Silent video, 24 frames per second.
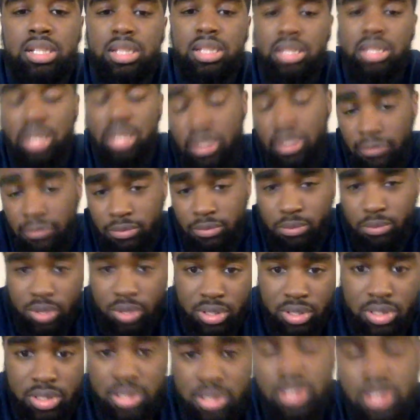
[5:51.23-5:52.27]
the
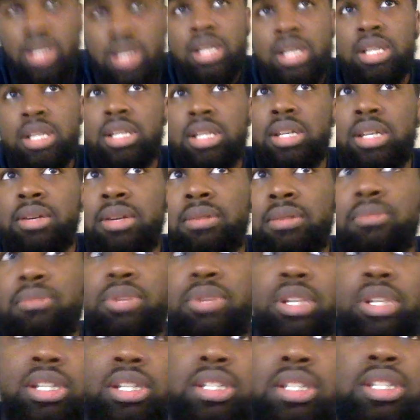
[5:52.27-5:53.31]
Infamous,
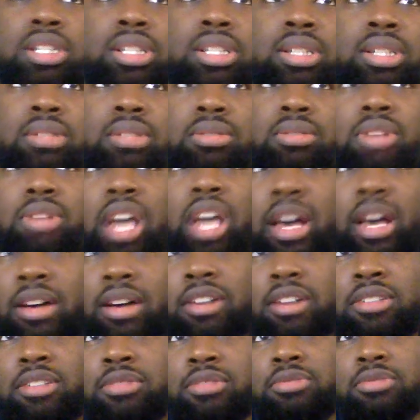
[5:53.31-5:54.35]
which you
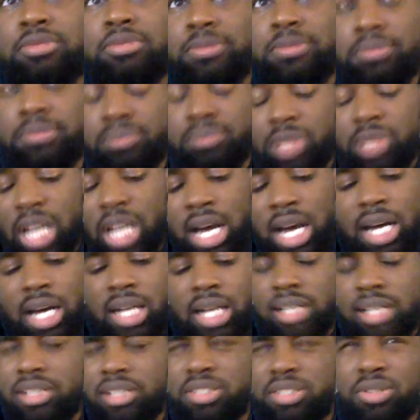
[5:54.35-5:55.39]
have
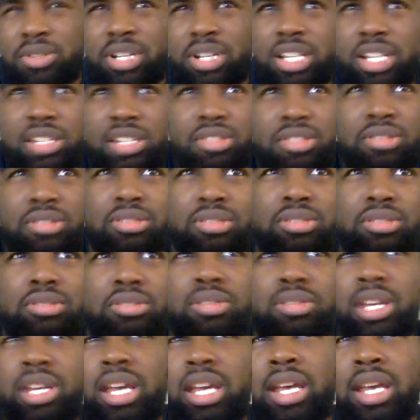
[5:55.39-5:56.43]
Nas on the
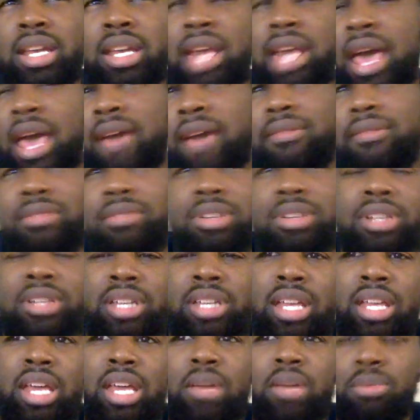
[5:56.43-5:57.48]
interlude and Havoc
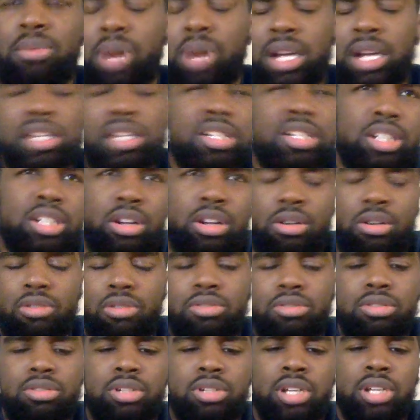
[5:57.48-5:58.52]
and Prodigy are
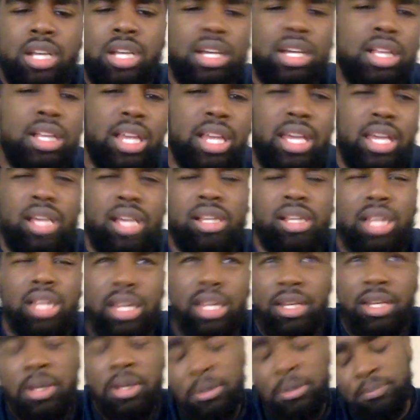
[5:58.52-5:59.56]
on LA.
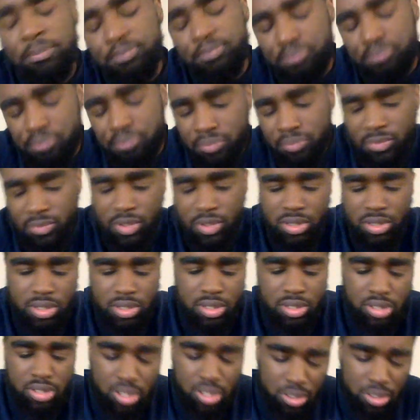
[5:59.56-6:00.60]

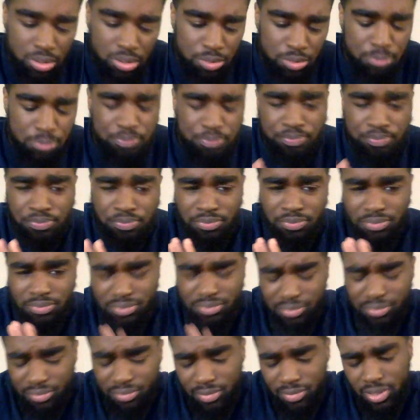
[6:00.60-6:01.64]
So
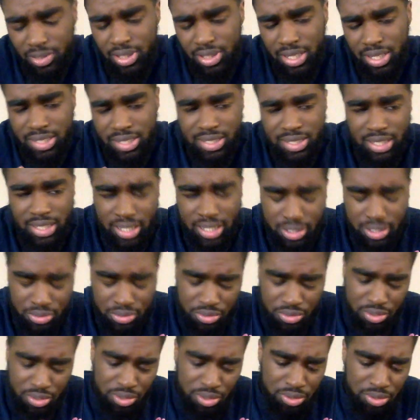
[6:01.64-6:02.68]
that's the
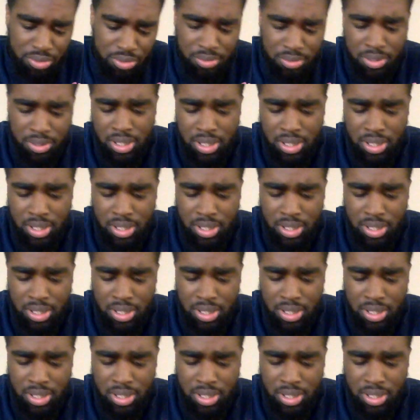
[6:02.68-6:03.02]
intro.